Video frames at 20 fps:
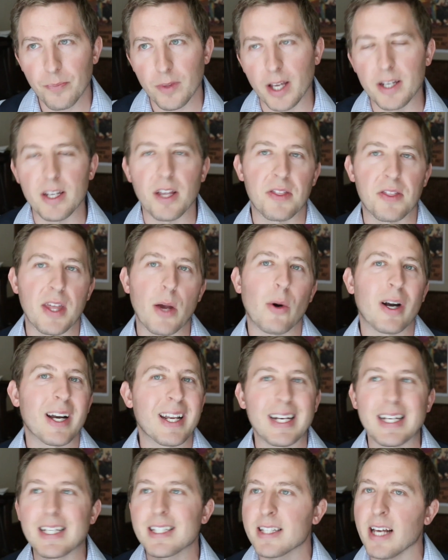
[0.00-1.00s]
and yet they
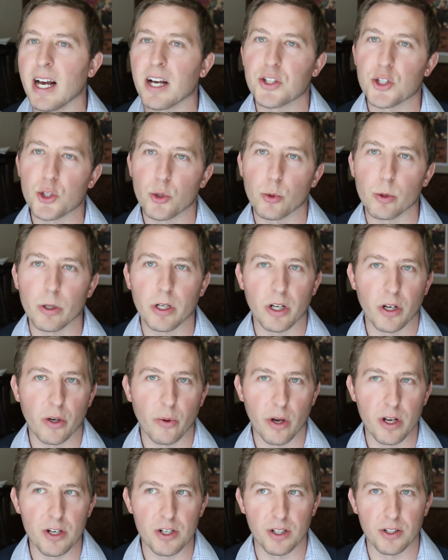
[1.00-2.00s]
wanted exact scoring
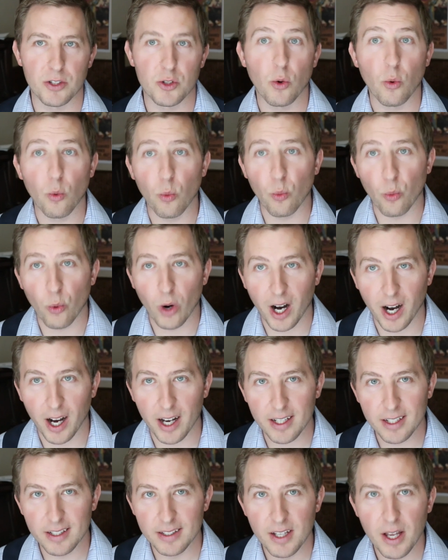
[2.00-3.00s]
equations.
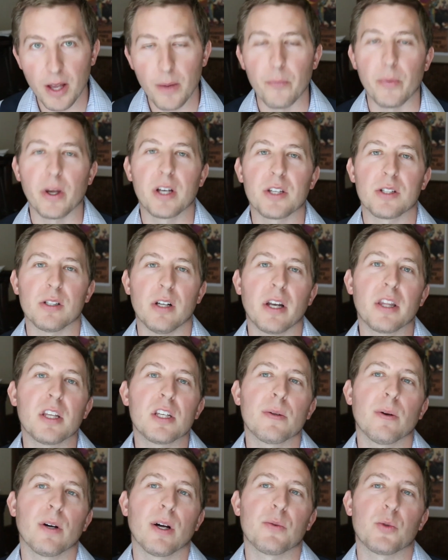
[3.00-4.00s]
Why? Because a lot of
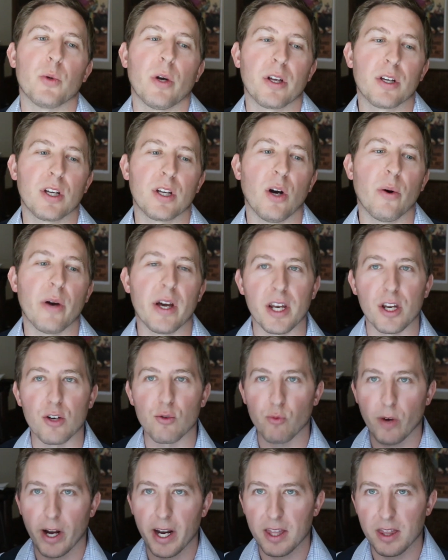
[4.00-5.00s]
these programs want to go in
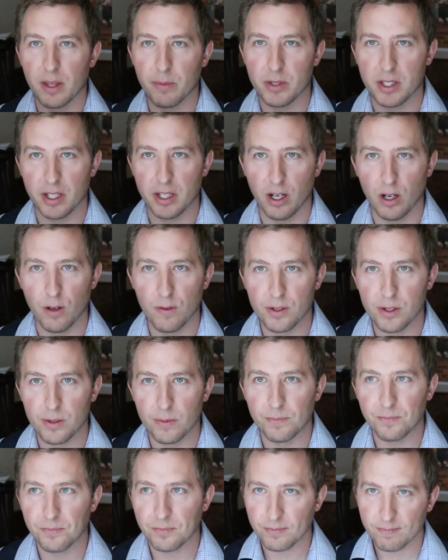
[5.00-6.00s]
and rank themselves
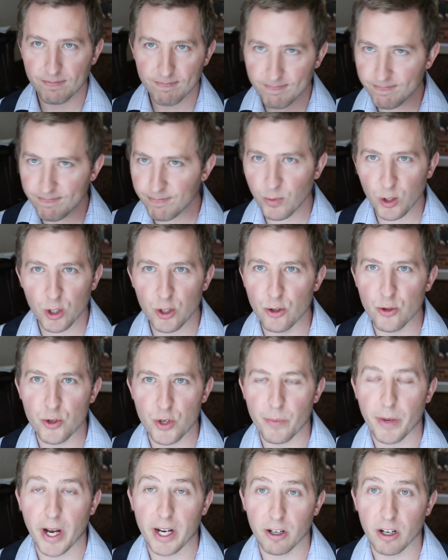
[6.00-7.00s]

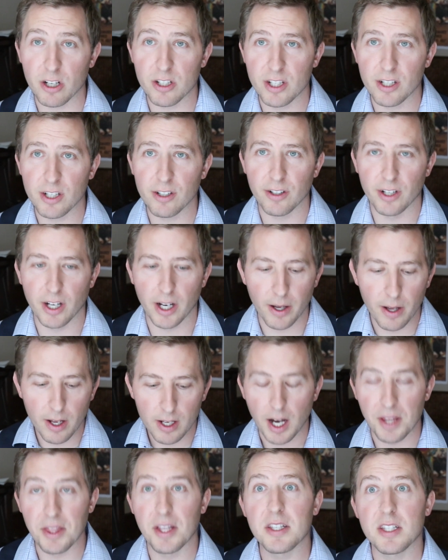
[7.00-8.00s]
using my criteria
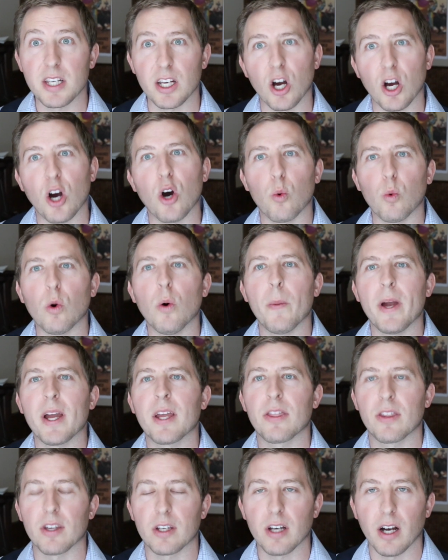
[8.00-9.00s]
and then say, oh, we'll
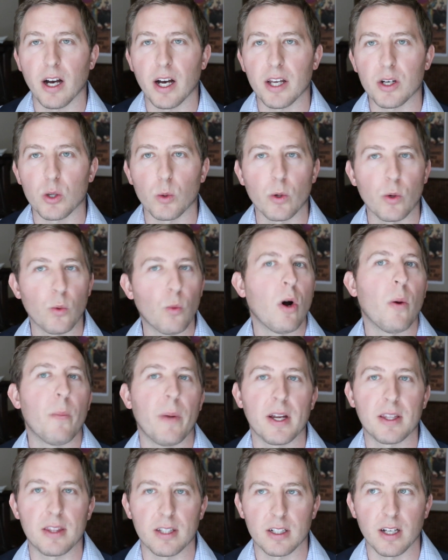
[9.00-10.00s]
make the cut or we won't
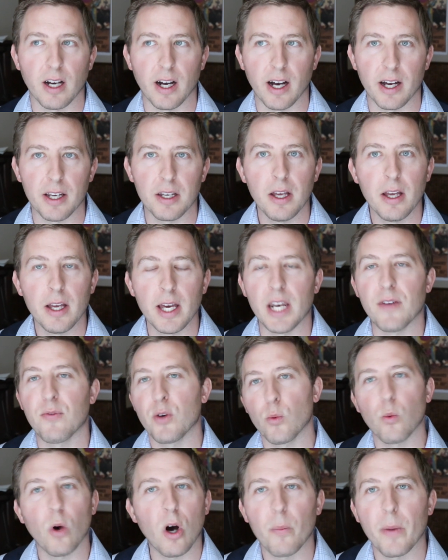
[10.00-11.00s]
make the cut. And if
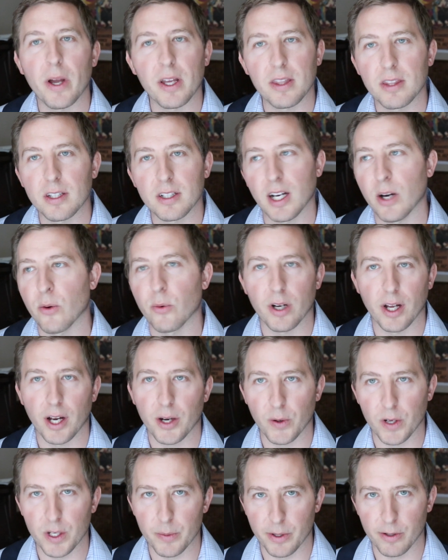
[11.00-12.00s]
we won't make the cut, we're not
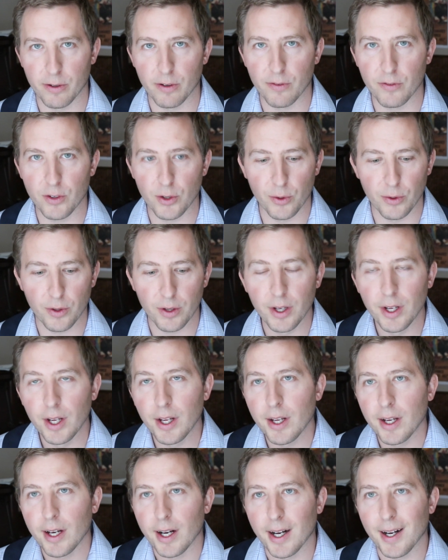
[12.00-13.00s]
going to be reviewed.
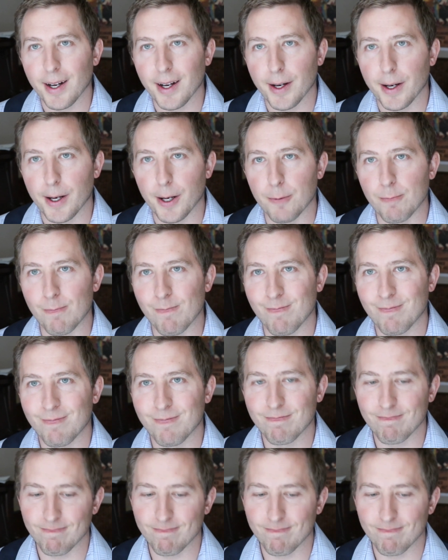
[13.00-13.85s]
I'm